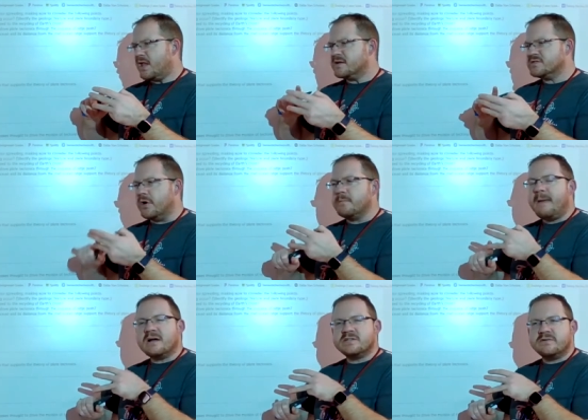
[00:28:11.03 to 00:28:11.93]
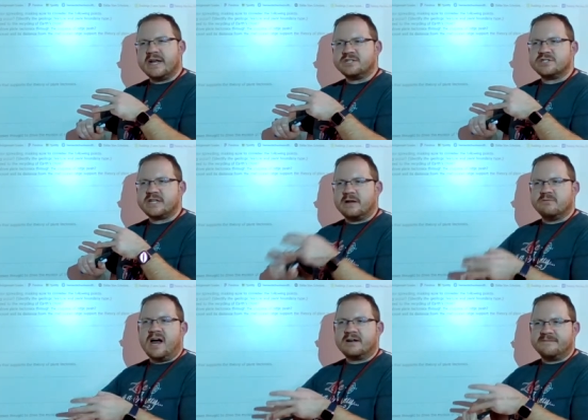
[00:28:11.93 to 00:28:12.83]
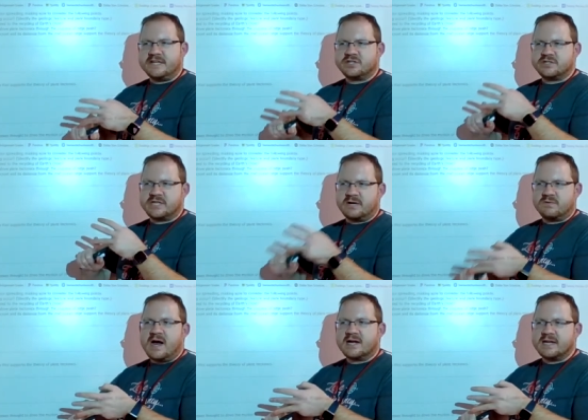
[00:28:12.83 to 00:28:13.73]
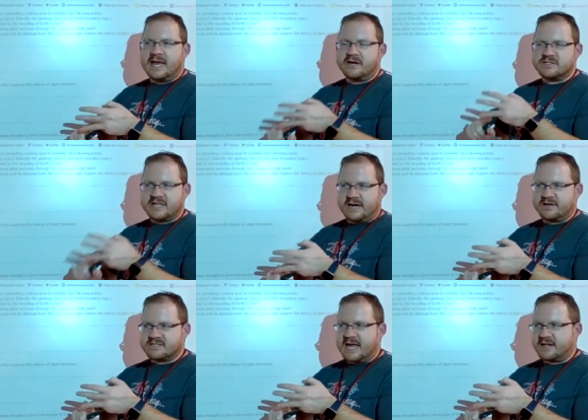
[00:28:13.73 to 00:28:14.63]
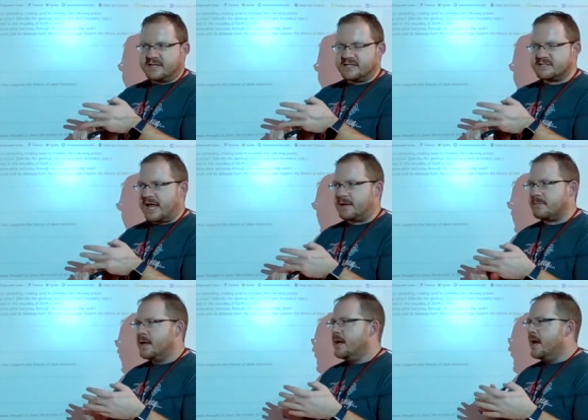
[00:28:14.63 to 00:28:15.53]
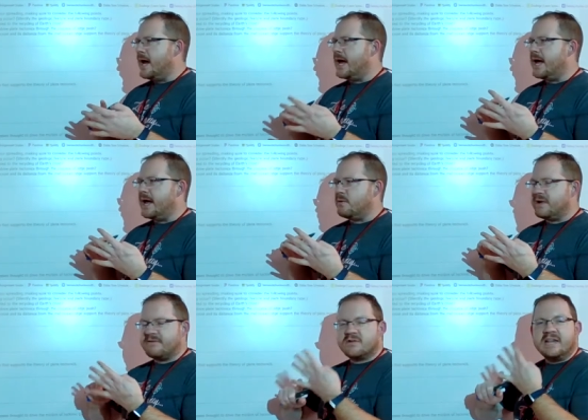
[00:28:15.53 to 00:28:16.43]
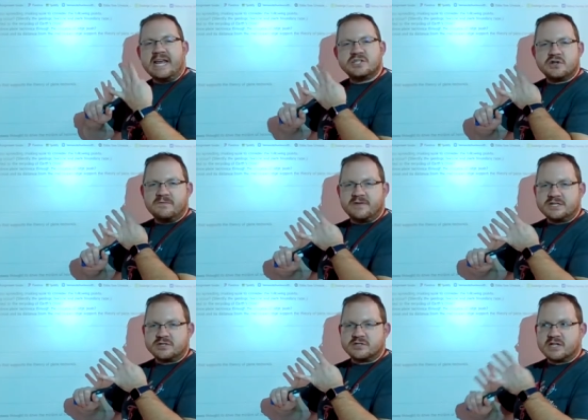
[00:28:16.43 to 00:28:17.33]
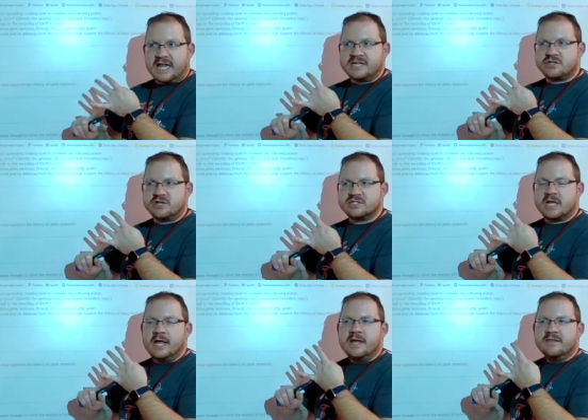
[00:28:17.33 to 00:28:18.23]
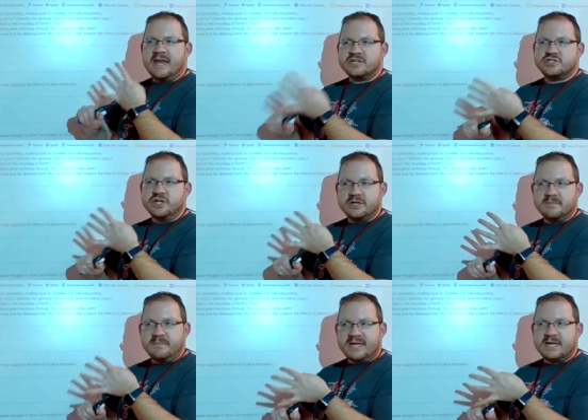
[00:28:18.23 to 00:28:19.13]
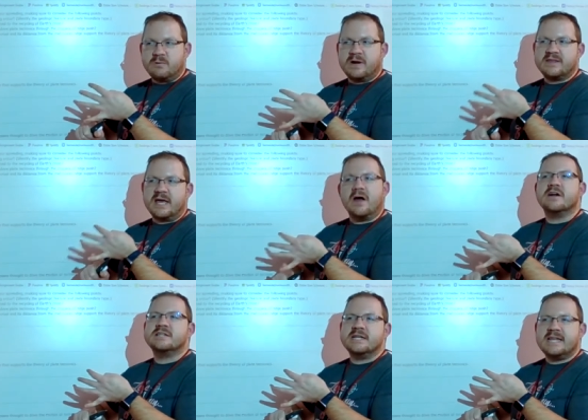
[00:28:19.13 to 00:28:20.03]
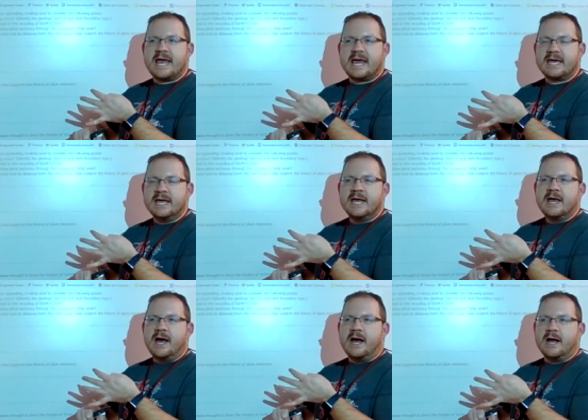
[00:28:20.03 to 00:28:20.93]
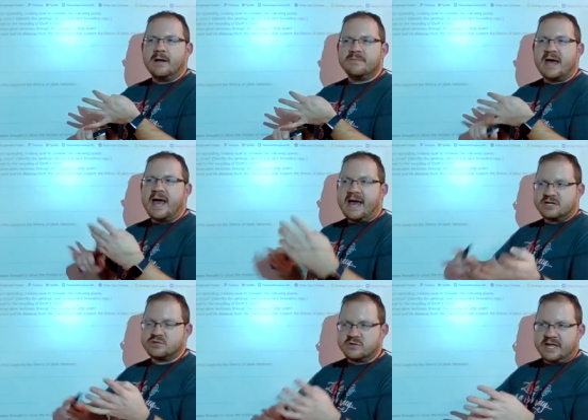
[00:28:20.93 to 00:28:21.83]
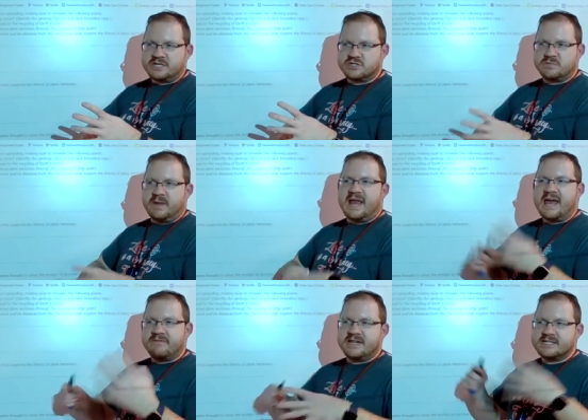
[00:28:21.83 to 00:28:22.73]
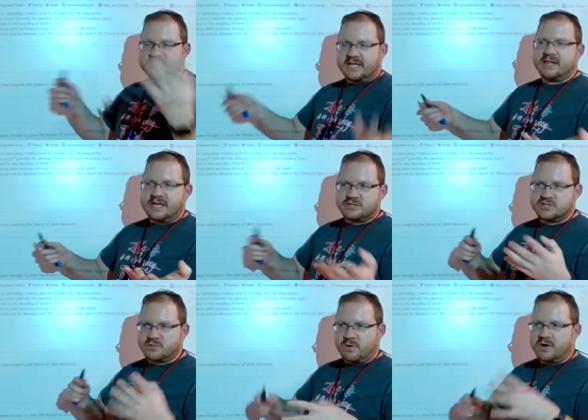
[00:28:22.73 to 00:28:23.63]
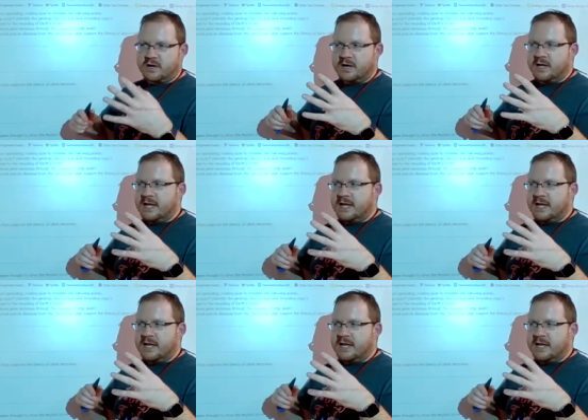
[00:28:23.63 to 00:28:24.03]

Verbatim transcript: so mountain ranges and rock features and rock layers that are exactly the same. Uh, we have glacial features, glaciers that shouldn't be where they are today. Um, not actual glaciers, but evidence that glaciers were